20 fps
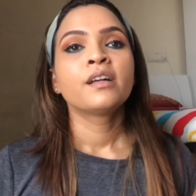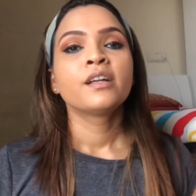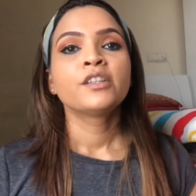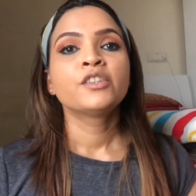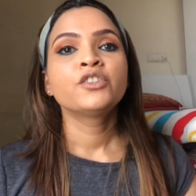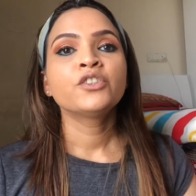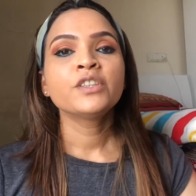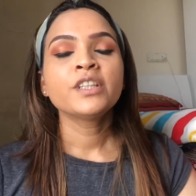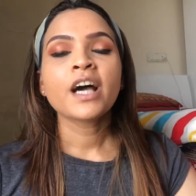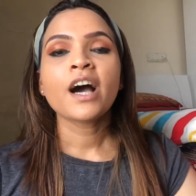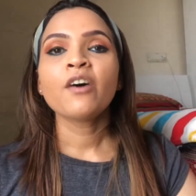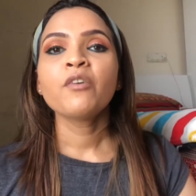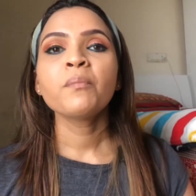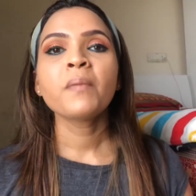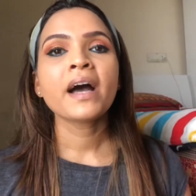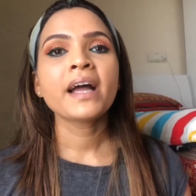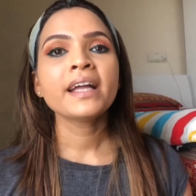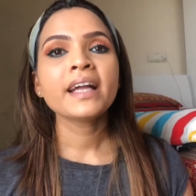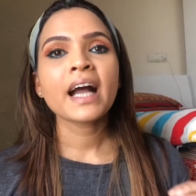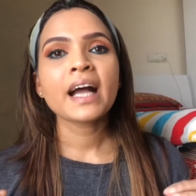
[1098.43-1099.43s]
So now
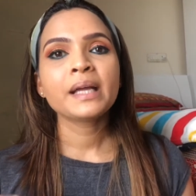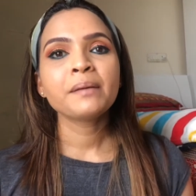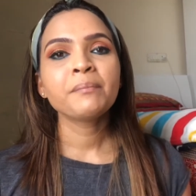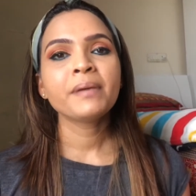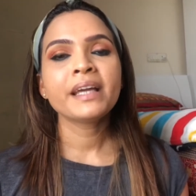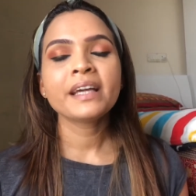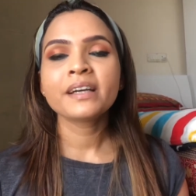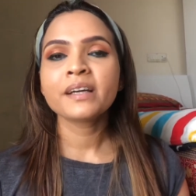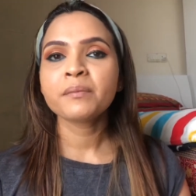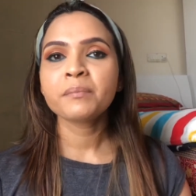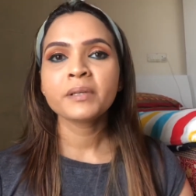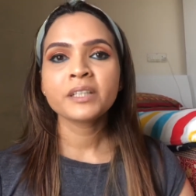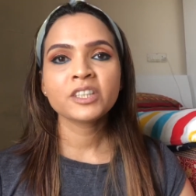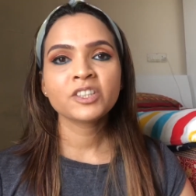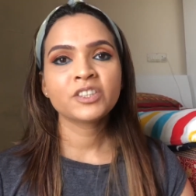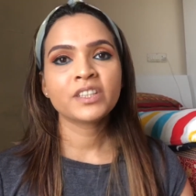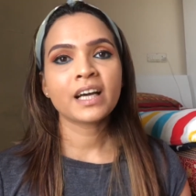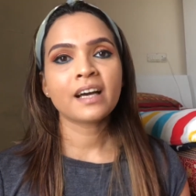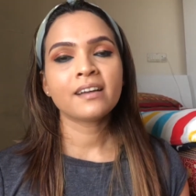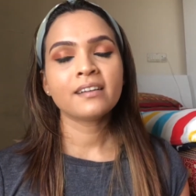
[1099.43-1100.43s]
my eye makeup is
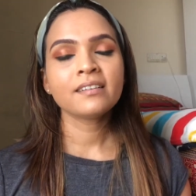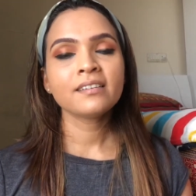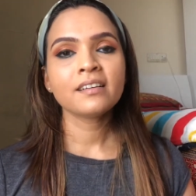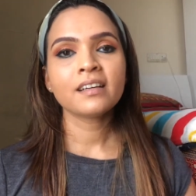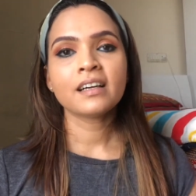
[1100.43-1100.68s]
done.